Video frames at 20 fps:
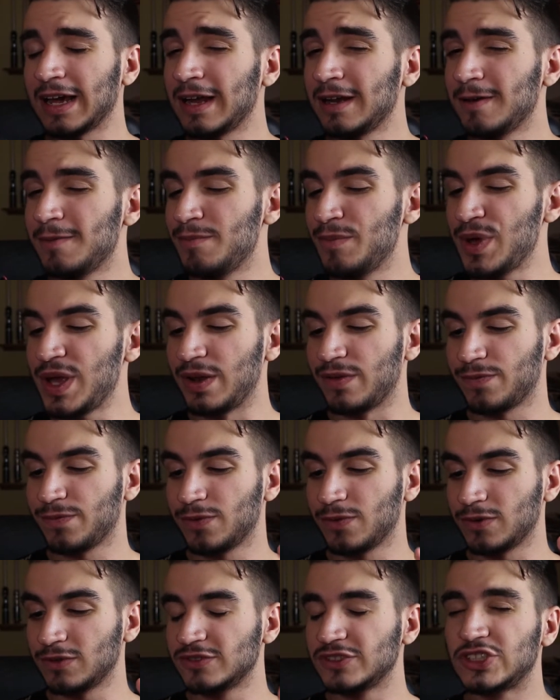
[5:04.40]
gotta admit,
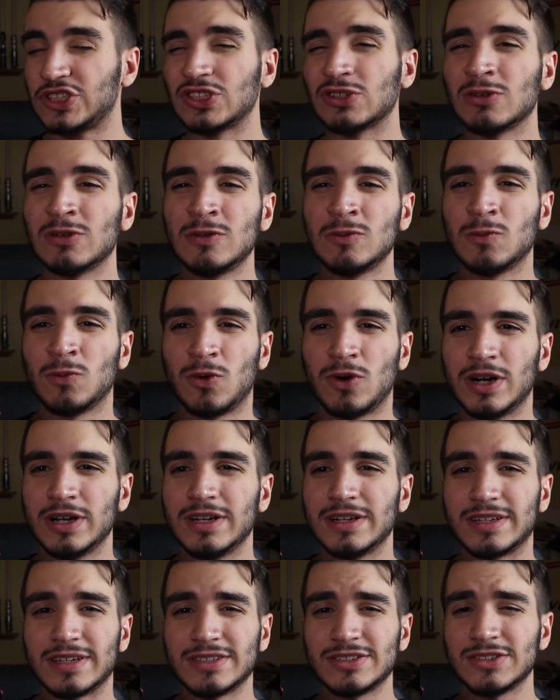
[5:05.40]
for Jordan
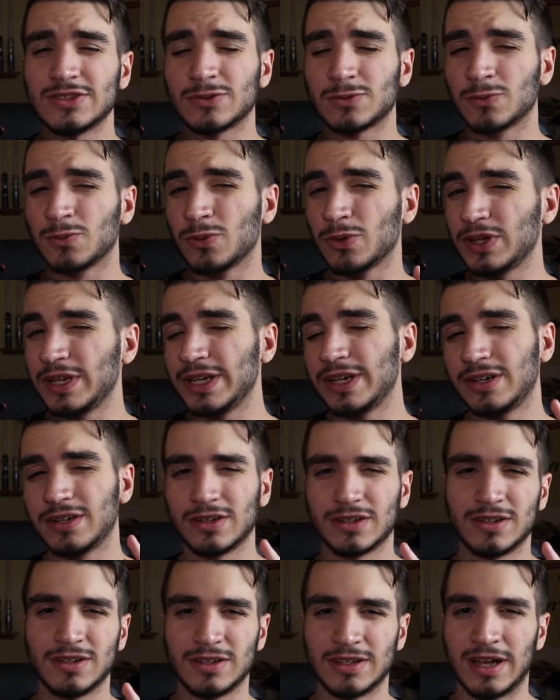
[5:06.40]
1, this is really
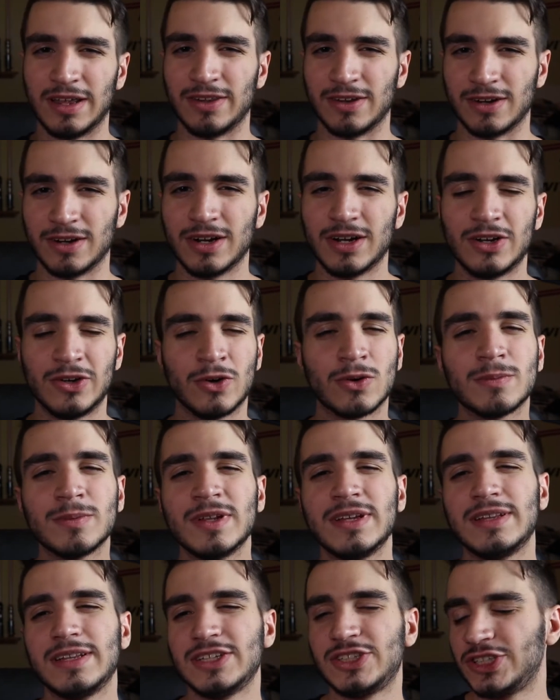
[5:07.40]
good leather.
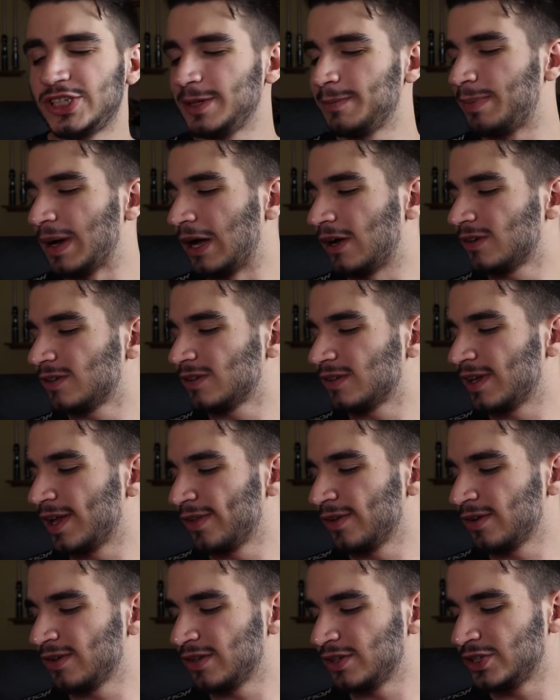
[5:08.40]
Normally they cheap out on the
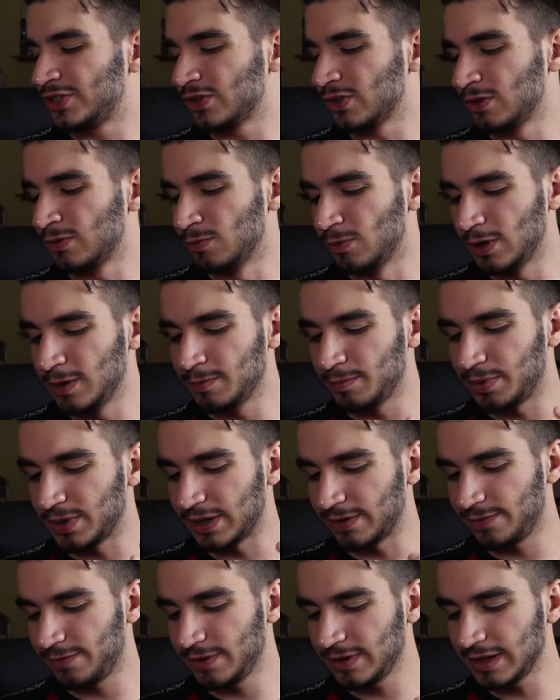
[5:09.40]
leather in the Jordan 1, but
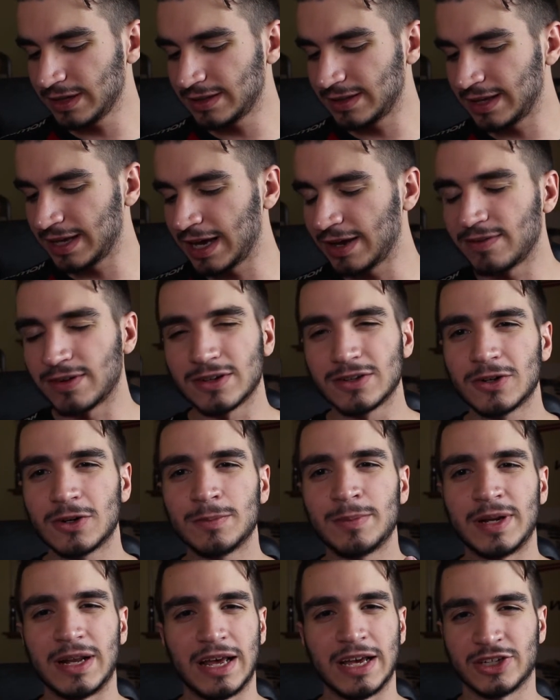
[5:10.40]
I feel like they gave it a
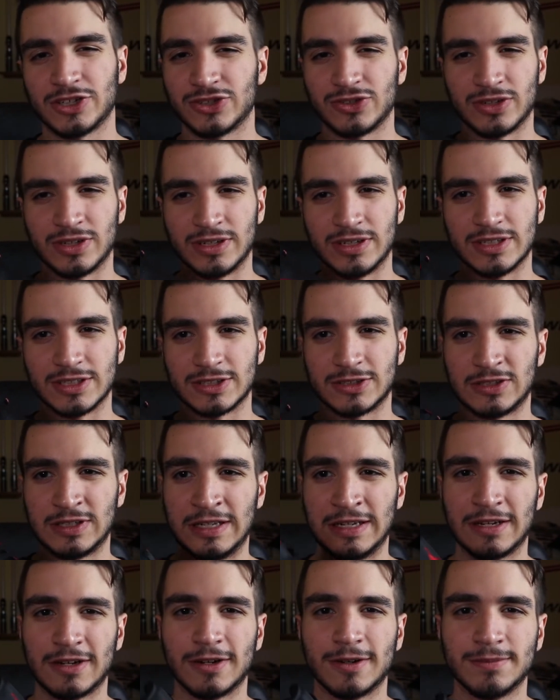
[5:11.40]
little bit extra on this
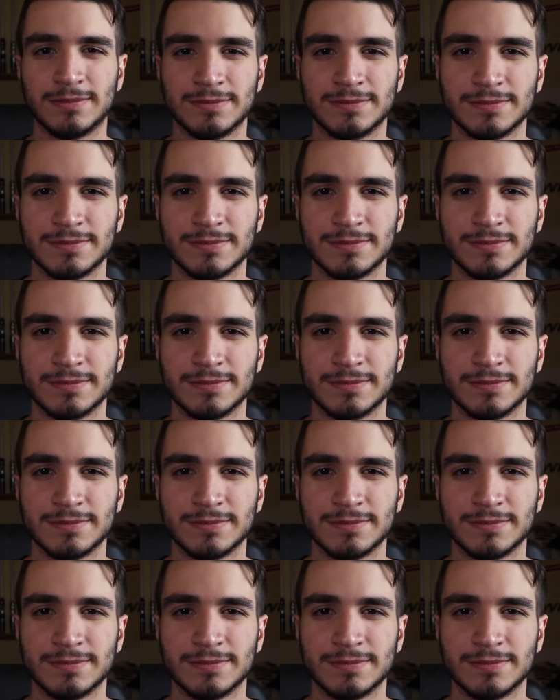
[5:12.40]
sneaker.